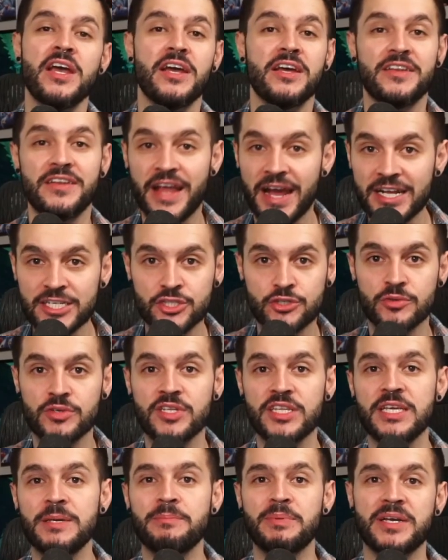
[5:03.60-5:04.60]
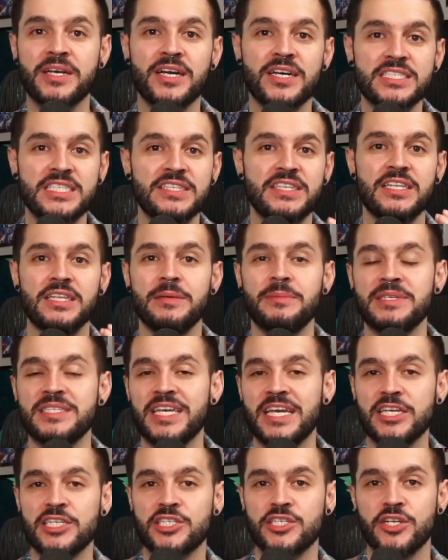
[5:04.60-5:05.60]
Naturally, because of the
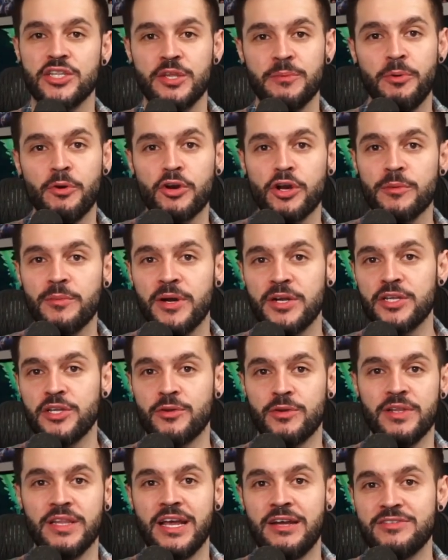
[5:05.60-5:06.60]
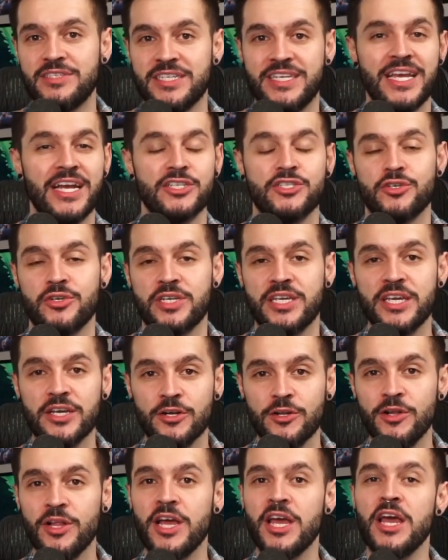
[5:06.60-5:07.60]
limitation on the Pokemon you're allowed to catch or
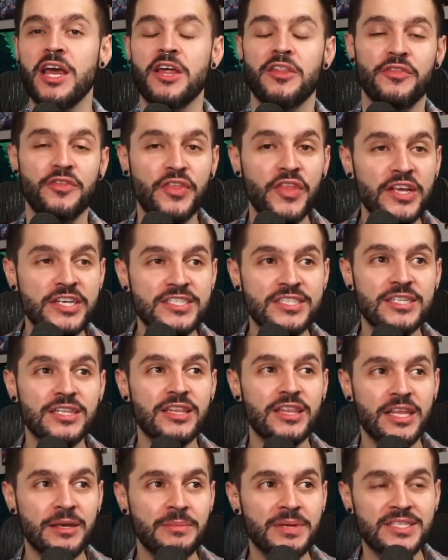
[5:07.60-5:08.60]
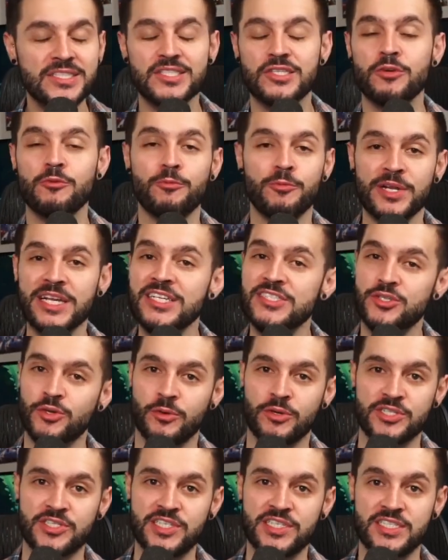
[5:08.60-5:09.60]
kill, this limits the
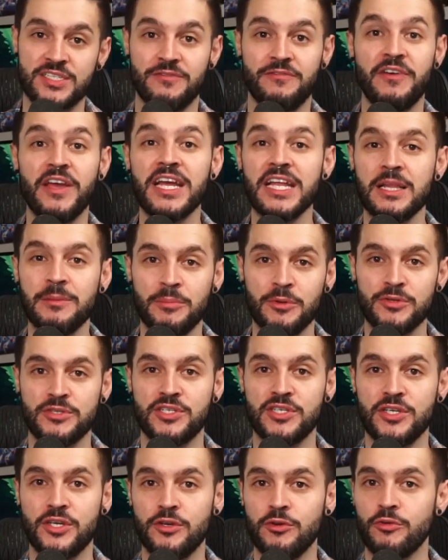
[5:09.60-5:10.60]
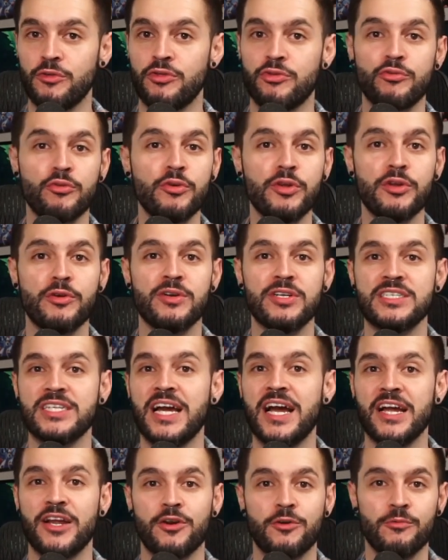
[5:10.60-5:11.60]
resources available to you through your
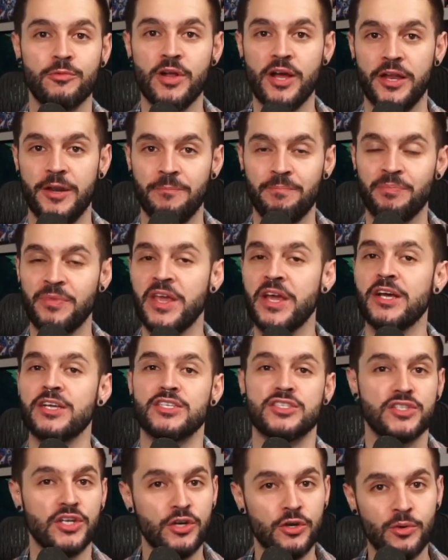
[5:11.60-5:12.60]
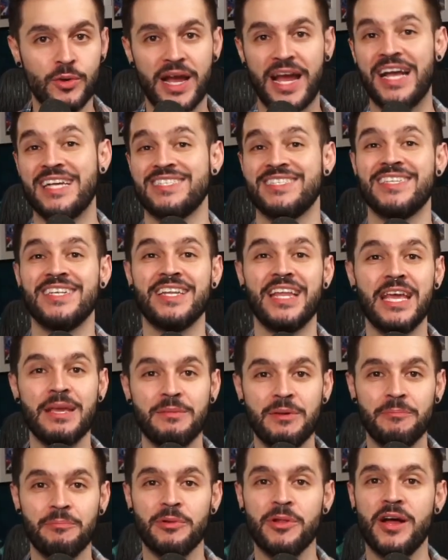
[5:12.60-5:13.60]
entire run. So, as the name
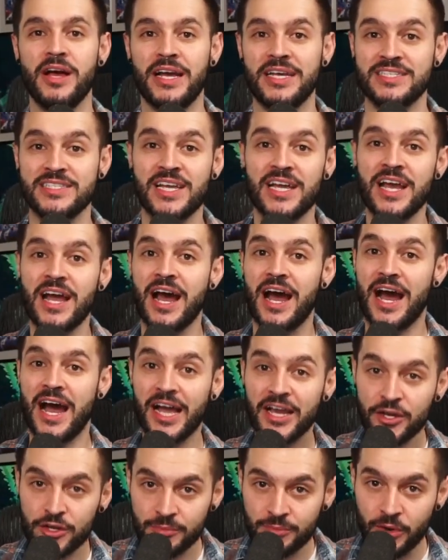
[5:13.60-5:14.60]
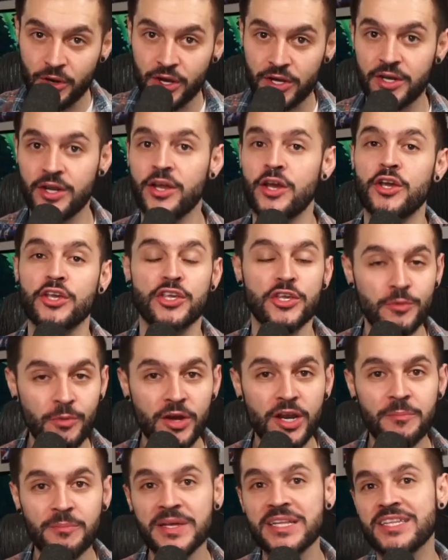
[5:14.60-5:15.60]
implies, IronMON, you want
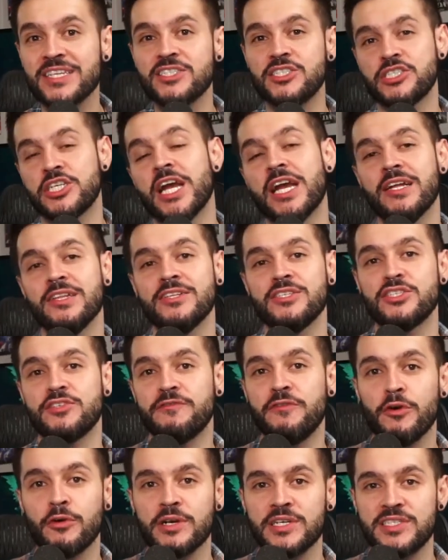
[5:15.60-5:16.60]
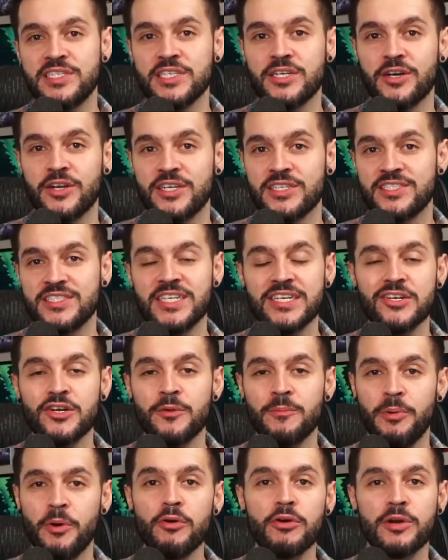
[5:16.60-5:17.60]
to beat this challenge focusing on a single
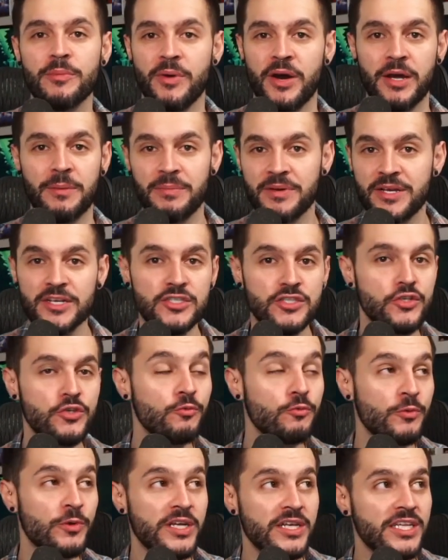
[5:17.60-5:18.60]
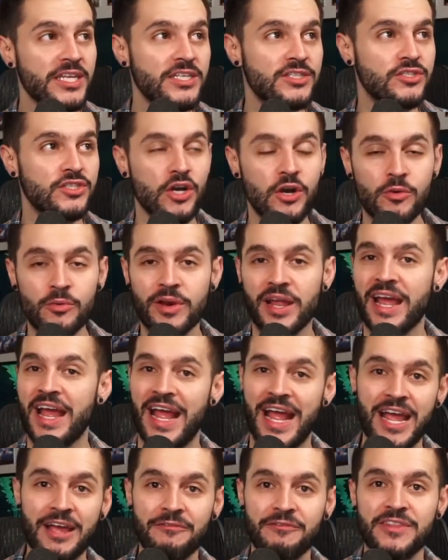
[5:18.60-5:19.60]
Pokemon because you really don't
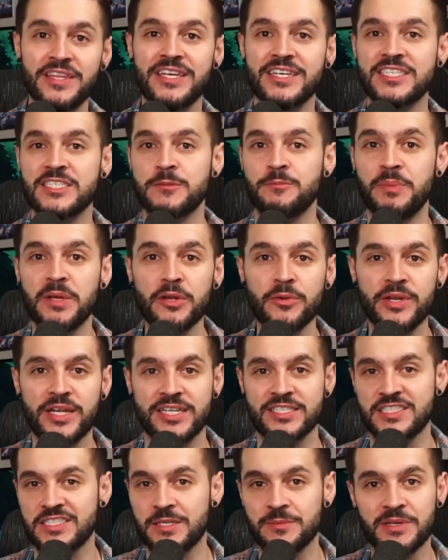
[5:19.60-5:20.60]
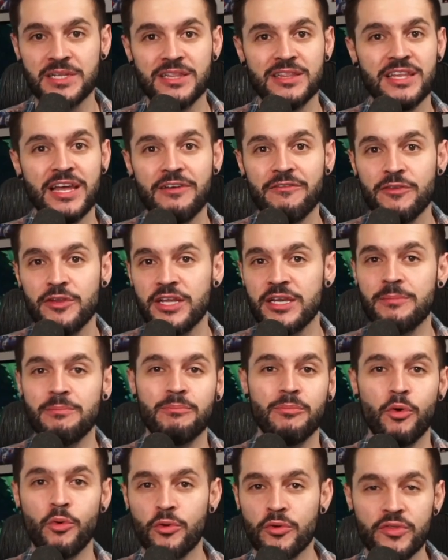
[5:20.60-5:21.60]
have the experience to be leveling
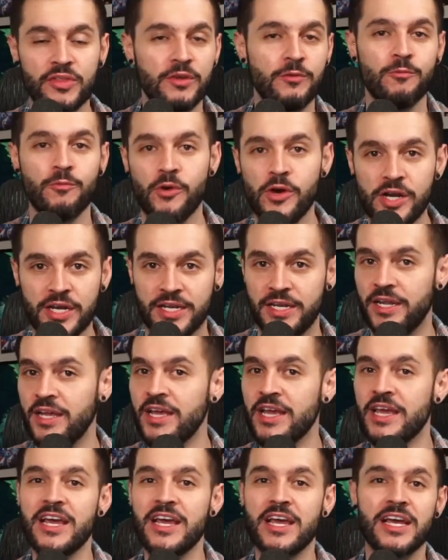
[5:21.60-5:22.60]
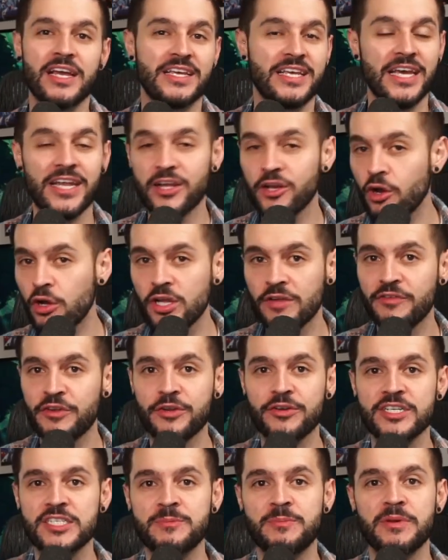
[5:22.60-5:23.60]
more than one. Getting all of your
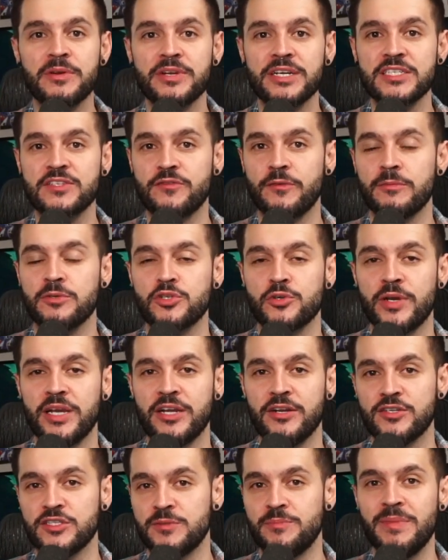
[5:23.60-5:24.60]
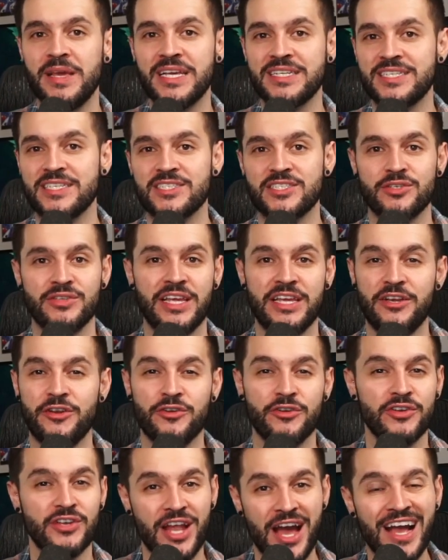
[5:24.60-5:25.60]
experience from trainers makes it so that you're
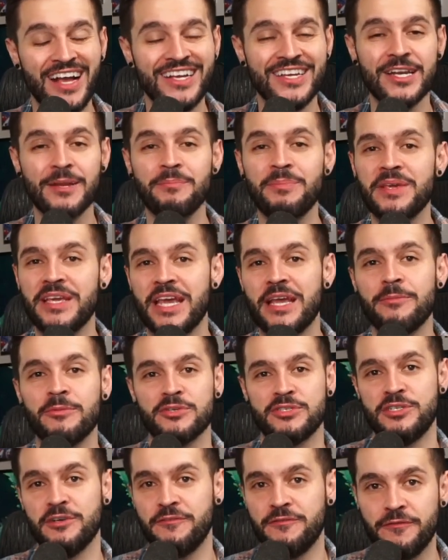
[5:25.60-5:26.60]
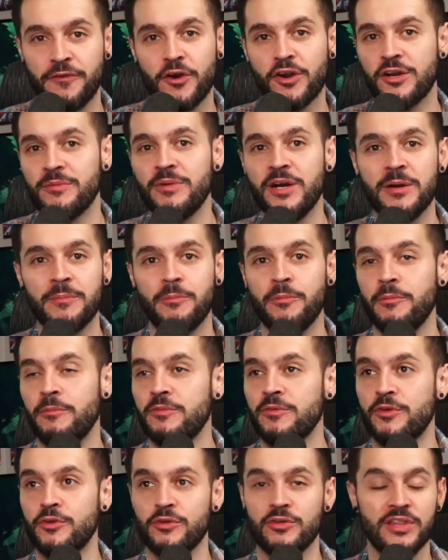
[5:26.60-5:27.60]
not going to be able to farm up
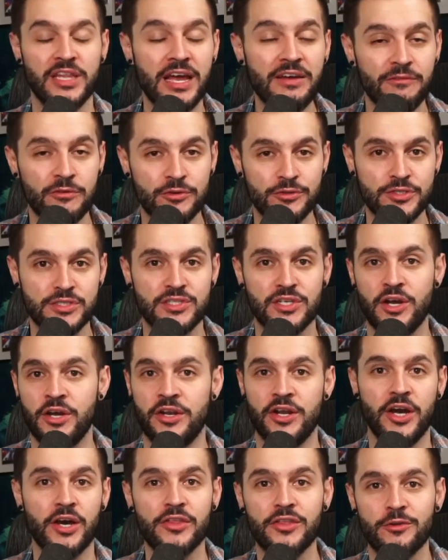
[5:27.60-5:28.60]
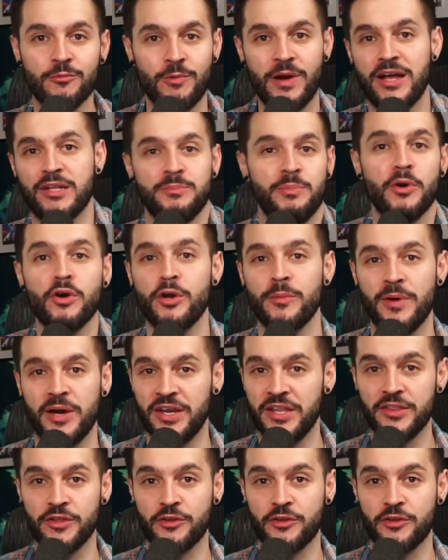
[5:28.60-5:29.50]
your levels on other wild Pokemon in the